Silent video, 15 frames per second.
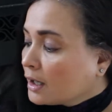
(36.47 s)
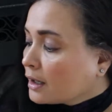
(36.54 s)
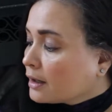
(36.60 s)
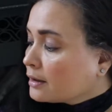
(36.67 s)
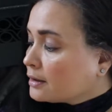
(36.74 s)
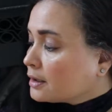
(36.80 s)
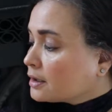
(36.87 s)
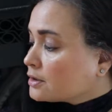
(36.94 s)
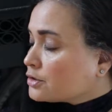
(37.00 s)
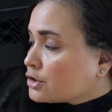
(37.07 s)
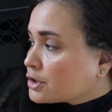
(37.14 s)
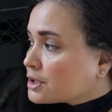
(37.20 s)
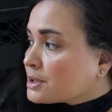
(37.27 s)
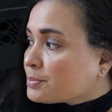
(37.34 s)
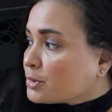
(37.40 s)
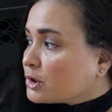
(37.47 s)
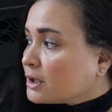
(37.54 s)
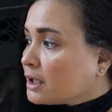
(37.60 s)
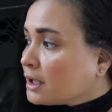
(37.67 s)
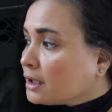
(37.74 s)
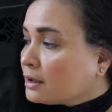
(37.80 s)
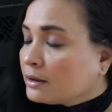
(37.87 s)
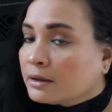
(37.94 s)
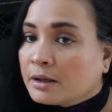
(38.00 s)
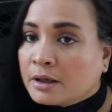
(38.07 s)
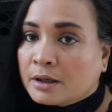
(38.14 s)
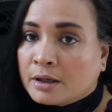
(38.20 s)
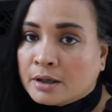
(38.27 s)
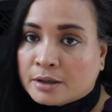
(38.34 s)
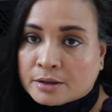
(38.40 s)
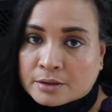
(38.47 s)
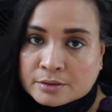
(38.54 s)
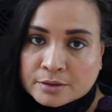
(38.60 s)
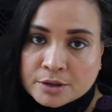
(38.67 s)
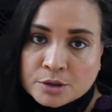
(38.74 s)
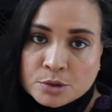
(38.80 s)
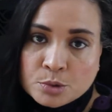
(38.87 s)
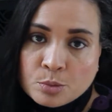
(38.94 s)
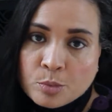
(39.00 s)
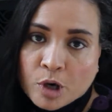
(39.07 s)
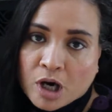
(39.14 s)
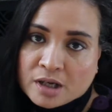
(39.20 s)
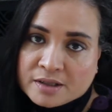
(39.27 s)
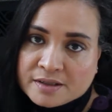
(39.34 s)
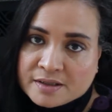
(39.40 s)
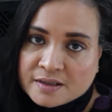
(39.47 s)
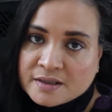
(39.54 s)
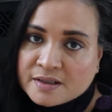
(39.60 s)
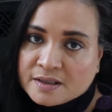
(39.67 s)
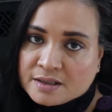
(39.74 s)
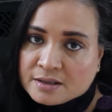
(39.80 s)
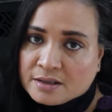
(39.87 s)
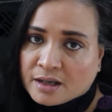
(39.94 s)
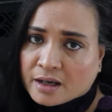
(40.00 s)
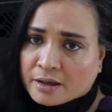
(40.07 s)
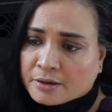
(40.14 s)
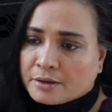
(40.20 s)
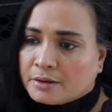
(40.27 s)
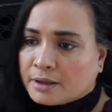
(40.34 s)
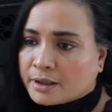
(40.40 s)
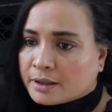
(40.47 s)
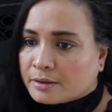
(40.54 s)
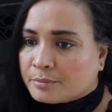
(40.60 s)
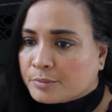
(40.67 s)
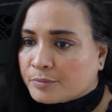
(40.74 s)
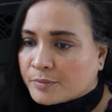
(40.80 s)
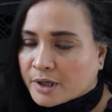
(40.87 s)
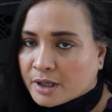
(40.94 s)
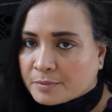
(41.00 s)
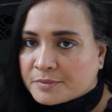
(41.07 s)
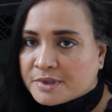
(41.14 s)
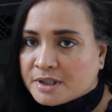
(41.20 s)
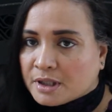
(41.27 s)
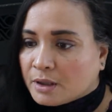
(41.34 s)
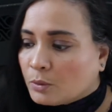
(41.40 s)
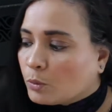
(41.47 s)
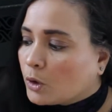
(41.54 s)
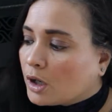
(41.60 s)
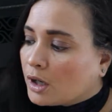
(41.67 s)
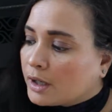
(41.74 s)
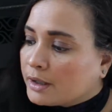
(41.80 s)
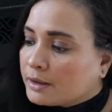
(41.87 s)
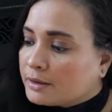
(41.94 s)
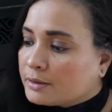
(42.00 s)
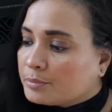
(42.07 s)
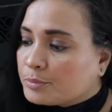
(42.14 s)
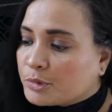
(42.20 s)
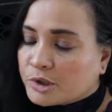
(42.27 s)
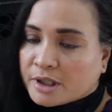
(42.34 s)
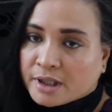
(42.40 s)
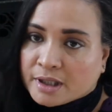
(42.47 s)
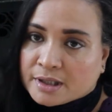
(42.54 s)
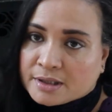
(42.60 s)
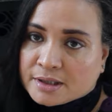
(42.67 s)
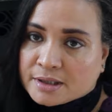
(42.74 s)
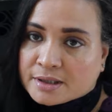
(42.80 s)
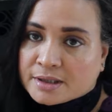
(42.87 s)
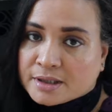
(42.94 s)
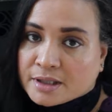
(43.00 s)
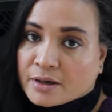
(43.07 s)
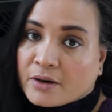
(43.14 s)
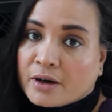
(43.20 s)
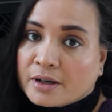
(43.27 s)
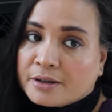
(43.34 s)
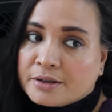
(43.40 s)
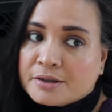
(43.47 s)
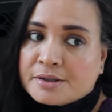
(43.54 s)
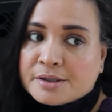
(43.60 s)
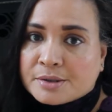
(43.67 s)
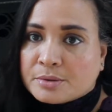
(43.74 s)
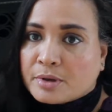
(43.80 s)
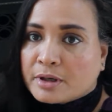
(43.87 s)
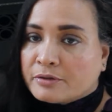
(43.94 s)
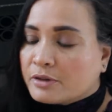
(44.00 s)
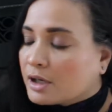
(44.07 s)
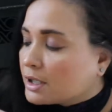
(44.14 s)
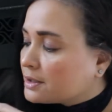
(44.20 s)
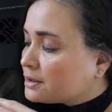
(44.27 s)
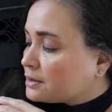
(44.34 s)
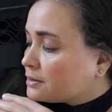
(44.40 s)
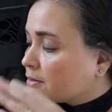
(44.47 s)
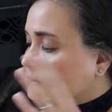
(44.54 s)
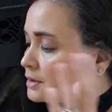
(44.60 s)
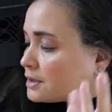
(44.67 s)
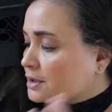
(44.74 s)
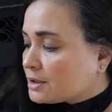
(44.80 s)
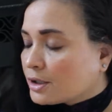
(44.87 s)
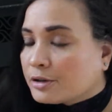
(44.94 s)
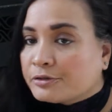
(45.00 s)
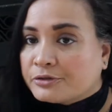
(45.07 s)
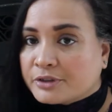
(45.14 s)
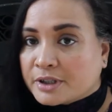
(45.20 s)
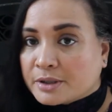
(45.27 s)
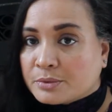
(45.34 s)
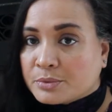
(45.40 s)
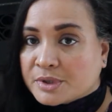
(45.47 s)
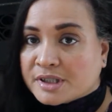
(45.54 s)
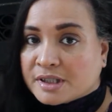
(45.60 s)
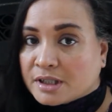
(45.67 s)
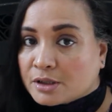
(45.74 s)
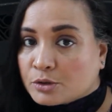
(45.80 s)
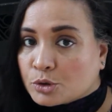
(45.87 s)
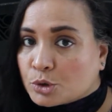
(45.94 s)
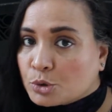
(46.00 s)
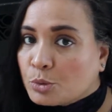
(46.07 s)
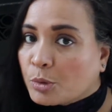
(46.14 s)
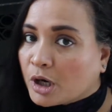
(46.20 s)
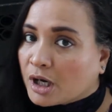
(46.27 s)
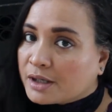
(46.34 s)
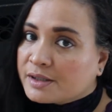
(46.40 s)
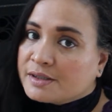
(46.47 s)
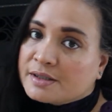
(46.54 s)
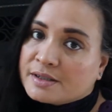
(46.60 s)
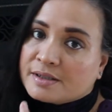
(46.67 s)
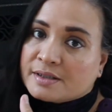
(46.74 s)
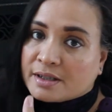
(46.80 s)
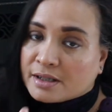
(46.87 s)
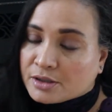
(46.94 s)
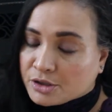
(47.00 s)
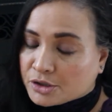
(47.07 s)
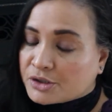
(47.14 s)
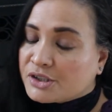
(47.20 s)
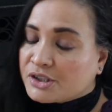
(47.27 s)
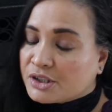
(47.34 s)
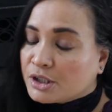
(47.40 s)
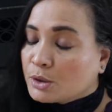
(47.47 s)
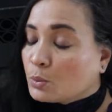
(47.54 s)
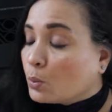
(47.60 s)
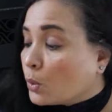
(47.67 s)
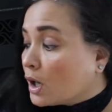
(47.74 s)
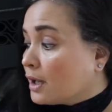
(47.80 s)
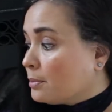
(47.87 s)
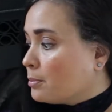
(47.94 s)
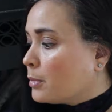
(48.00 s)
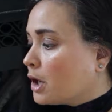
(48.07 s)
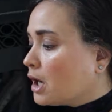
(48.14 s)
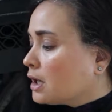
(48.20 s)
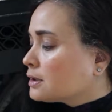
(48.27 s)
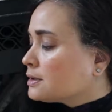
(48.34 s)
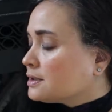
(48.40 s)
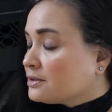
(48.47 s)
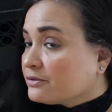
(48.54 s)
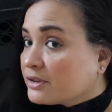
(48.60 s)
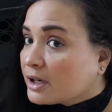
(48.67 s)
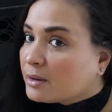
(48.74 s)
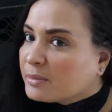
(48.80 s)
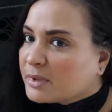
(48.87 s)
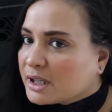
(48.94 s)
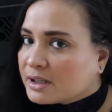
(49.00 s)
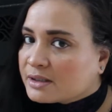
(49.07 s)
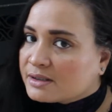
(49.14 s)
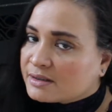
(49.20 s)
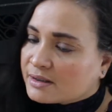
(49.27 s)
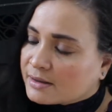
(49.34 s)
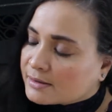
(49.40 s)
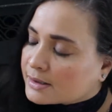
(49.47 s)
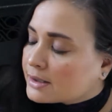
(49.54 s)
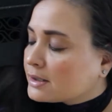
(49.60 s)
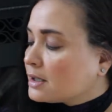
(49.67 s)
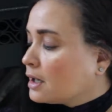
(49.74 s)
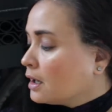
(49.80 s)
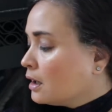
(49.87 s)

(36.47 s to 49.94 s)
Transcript: and then just putting the two boxes together, like emptying one and putting it into the other. So I've got stuff that was in two boxes just in one box, if that makes sense.